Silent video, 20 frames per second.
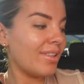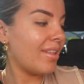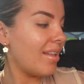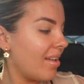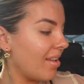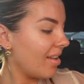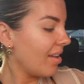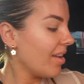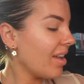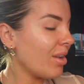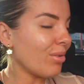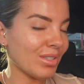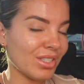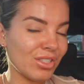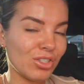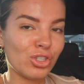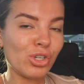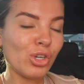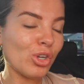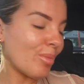It
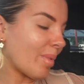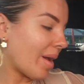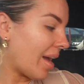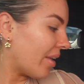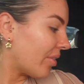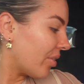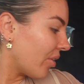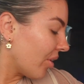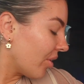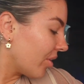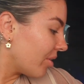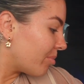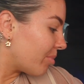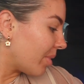wasn't too bad though,